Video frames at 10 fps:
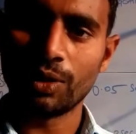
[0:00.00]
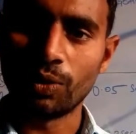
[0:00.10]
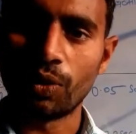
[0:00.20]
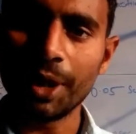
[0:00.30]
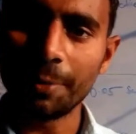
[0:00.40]

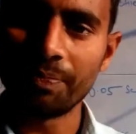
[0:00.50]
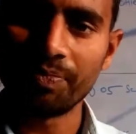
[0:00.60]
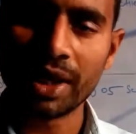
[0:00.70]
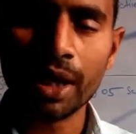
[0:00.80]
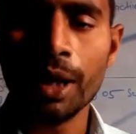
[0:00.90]
Okay,
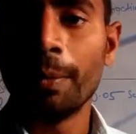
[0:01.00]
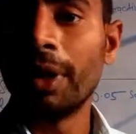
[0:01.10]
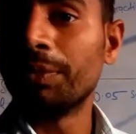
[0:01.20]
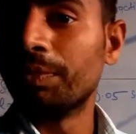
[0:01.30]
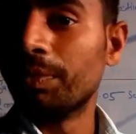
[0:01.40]

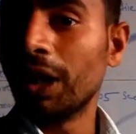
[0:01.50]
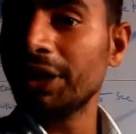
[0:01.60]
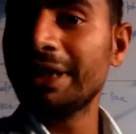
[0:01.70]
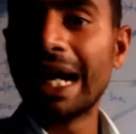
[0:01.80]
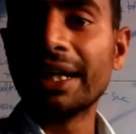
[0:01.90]
but
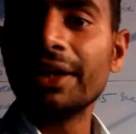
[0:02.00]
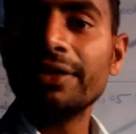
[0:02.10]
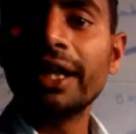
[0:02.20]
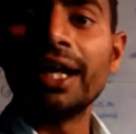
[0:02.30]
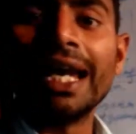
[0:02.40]
first, that
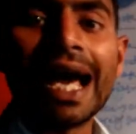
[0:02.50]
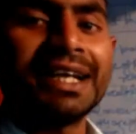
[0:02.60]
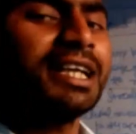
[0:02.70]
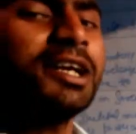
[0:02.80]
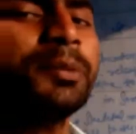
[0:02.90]
is the
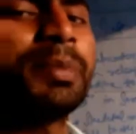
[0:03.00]
latent